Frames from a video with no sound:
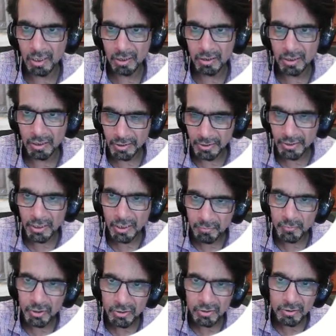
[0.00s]
The real
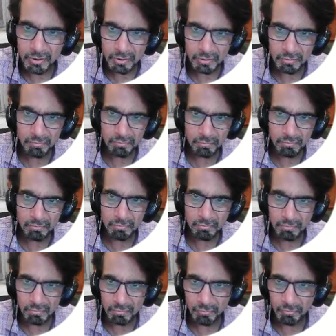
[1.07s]
means
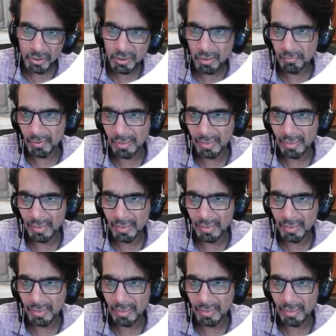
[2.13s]
measurable,